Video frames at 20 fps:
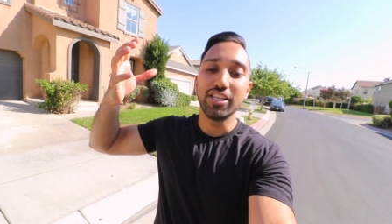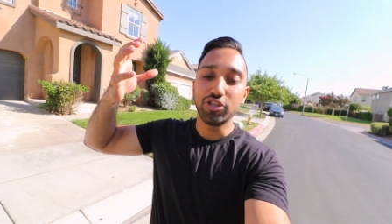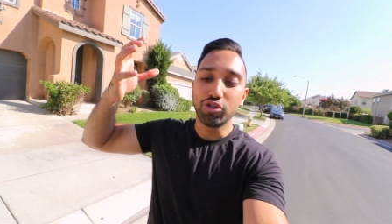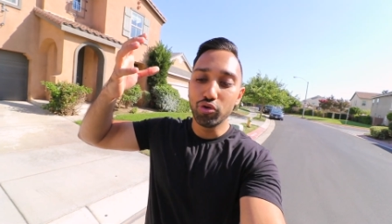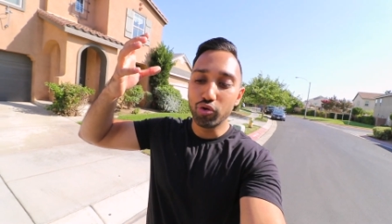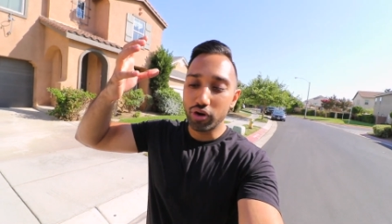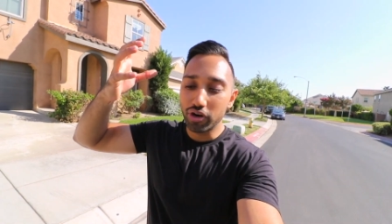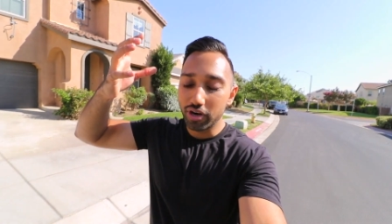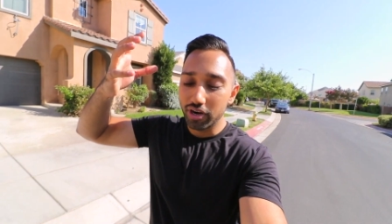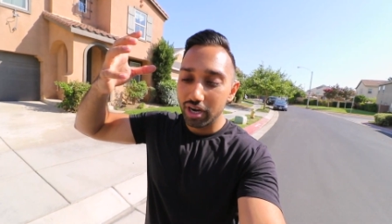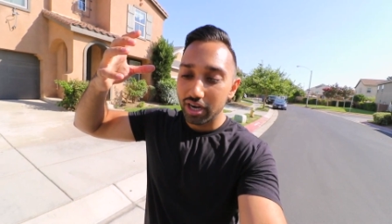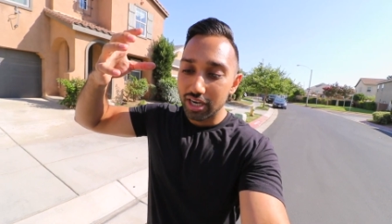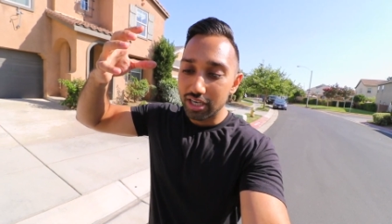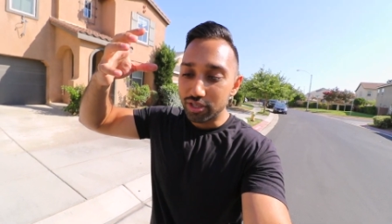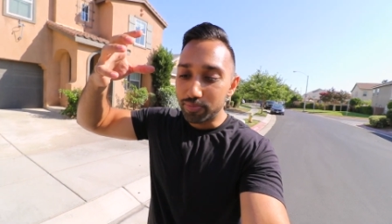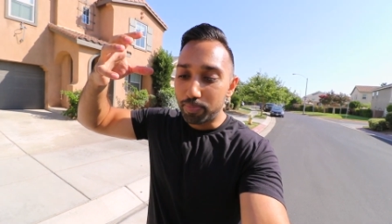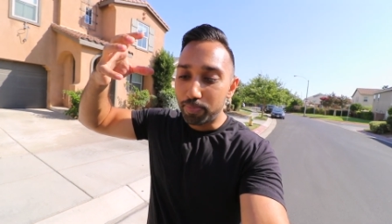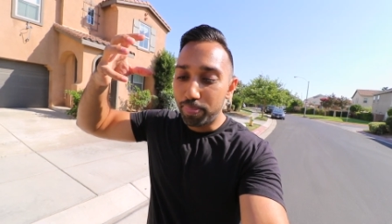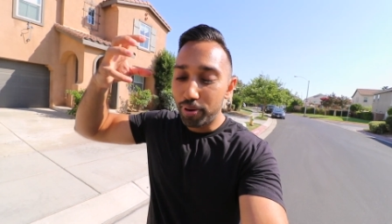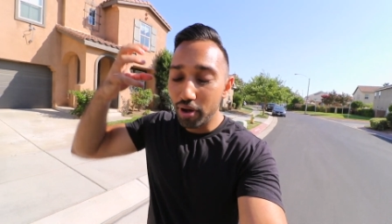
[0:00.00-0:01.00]
You're
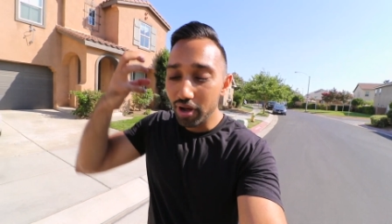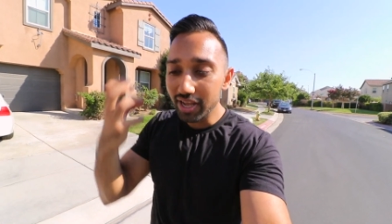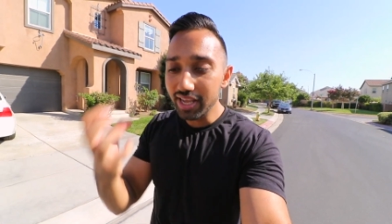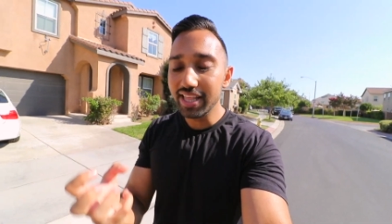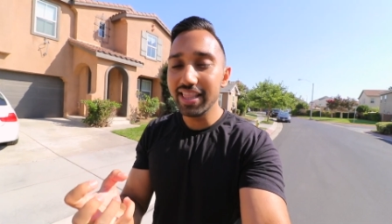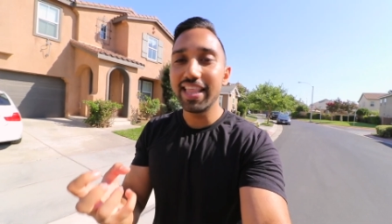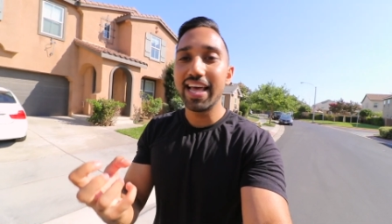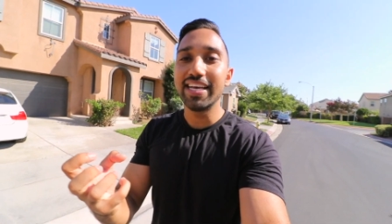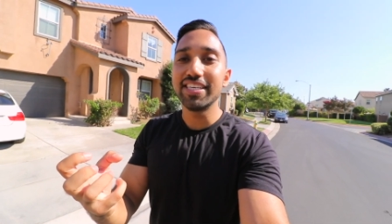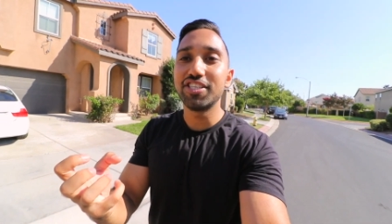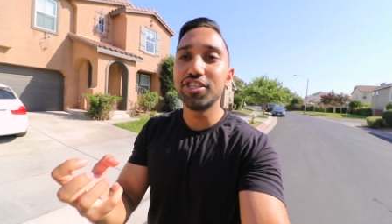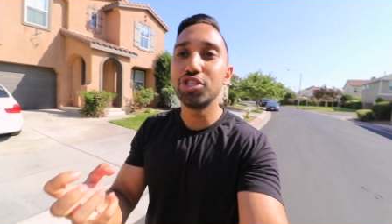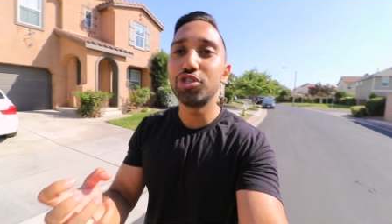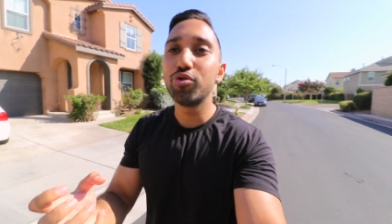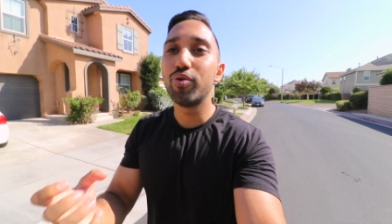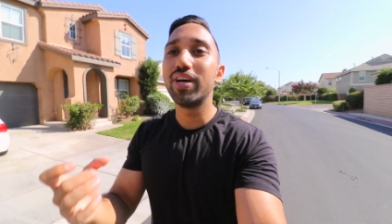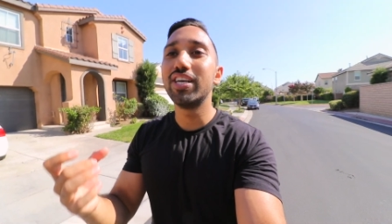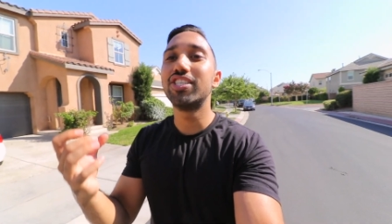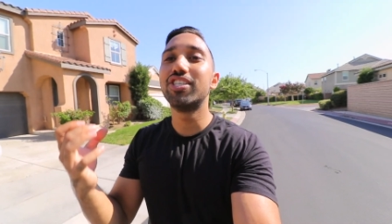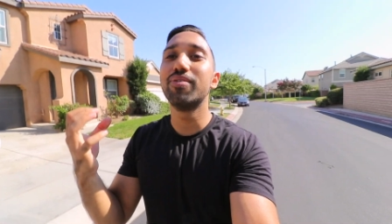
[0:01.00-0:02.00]
put in that
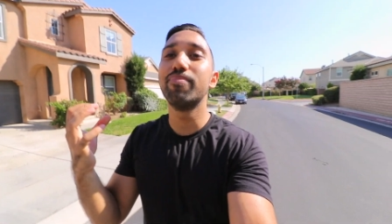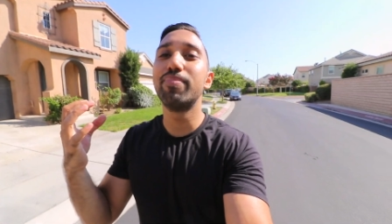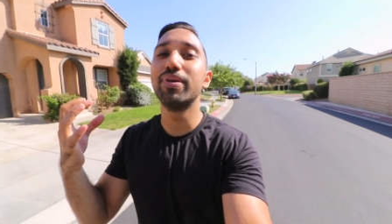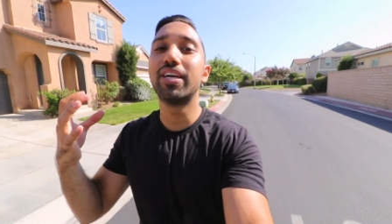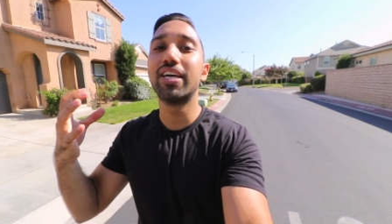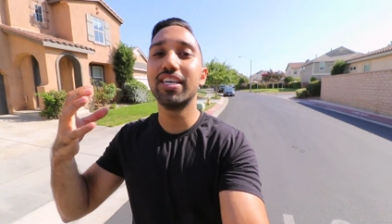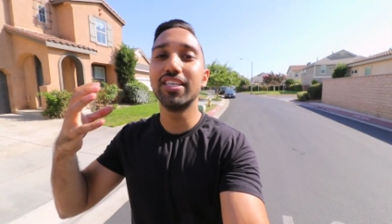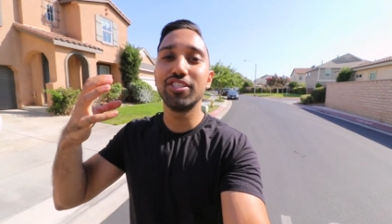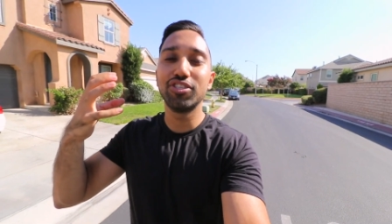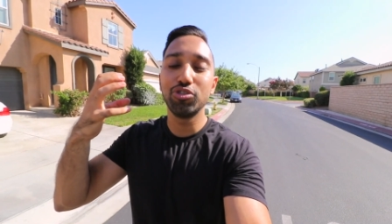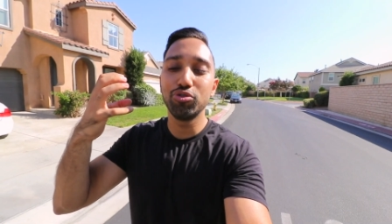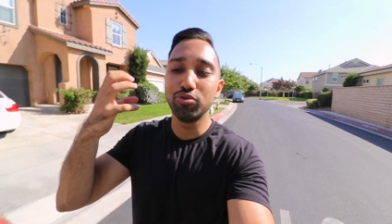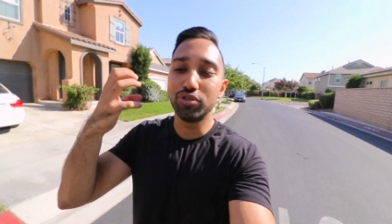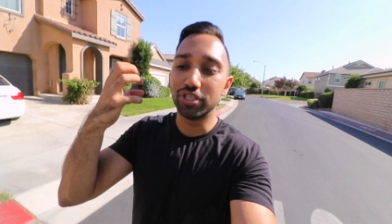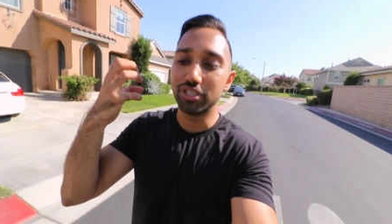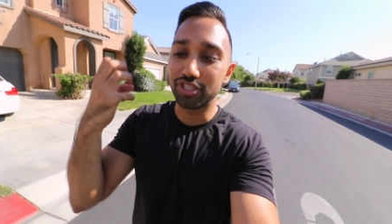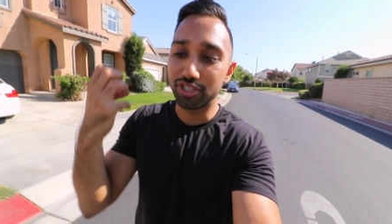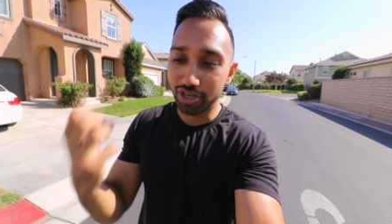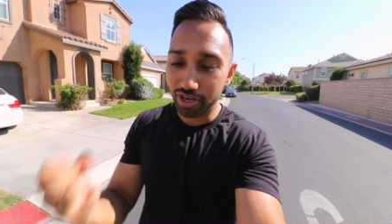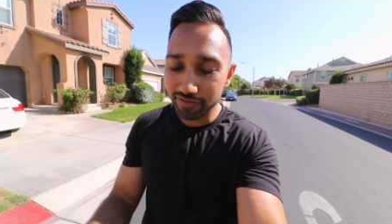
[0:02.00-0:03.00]
situation because you
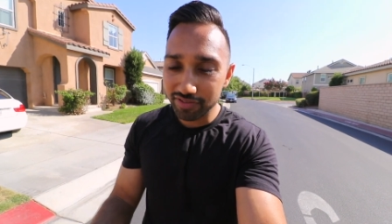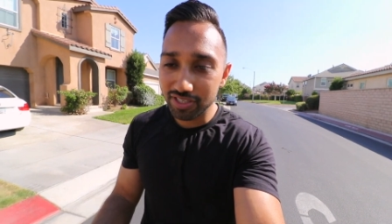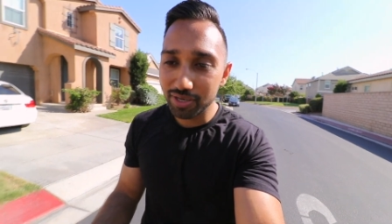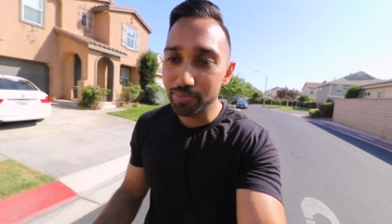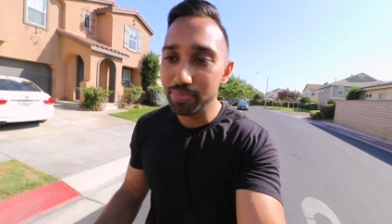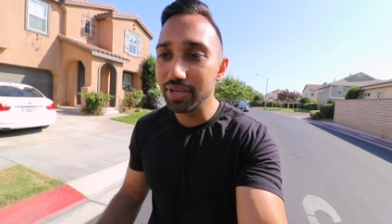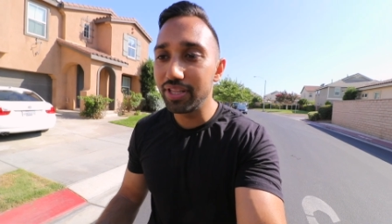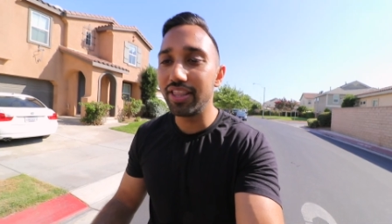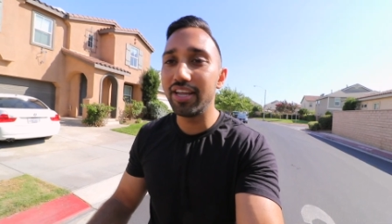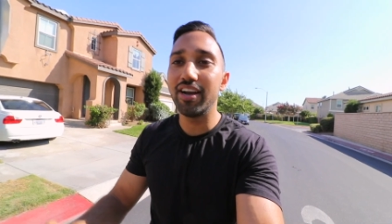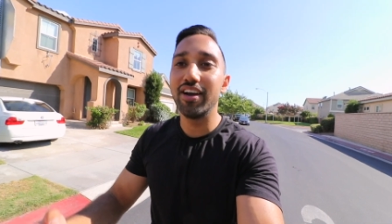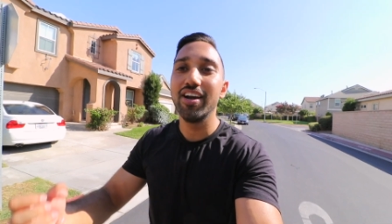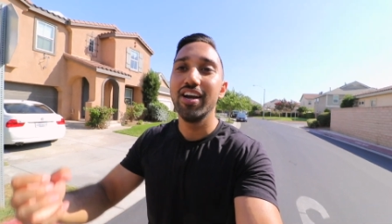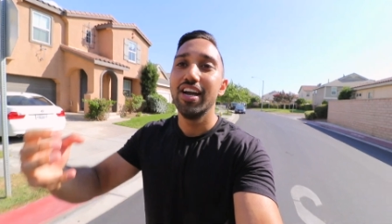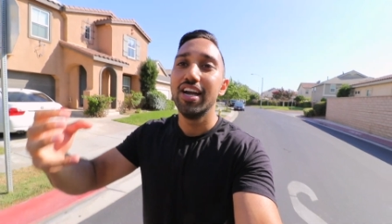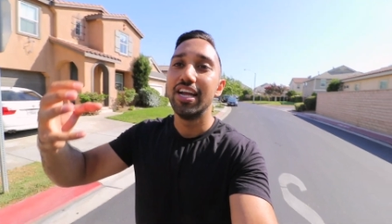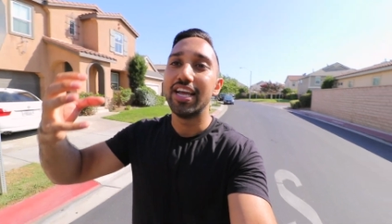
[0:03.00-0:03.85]
deserve to be there